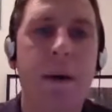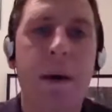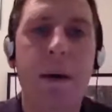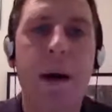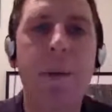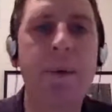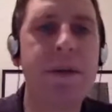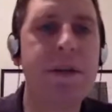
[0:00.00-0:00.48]

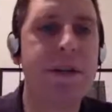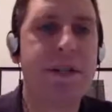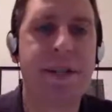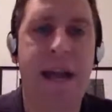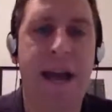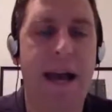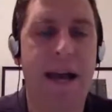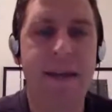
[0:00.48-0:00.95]
I would
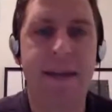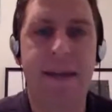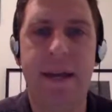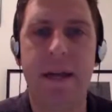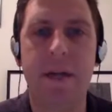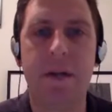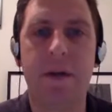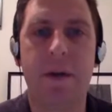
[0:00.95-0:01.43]
just add
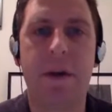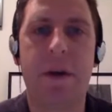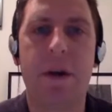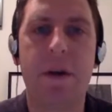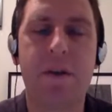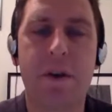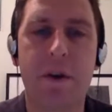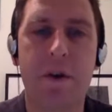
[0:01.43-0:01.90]
that, it
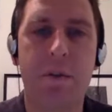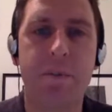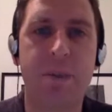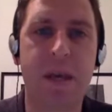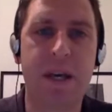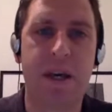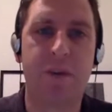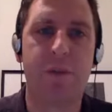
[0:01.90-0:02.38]
also,
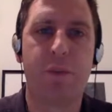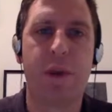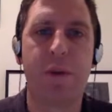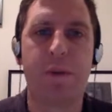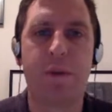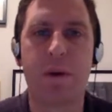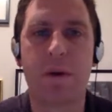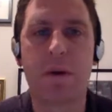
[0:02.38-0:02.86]
because
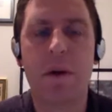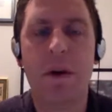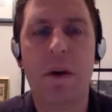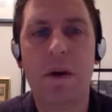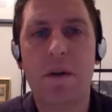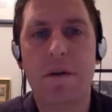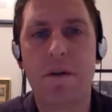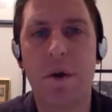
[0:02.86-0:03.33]
we were
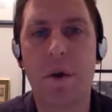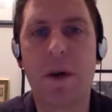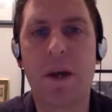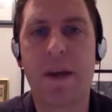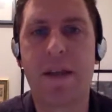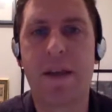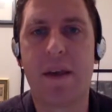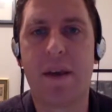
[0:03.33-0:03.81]

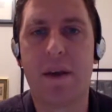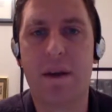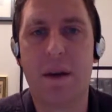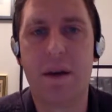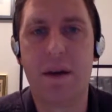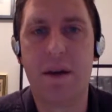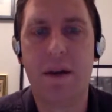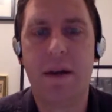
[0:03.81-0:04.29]
focusing
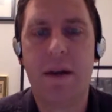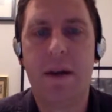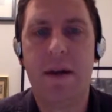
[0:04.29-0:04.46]
on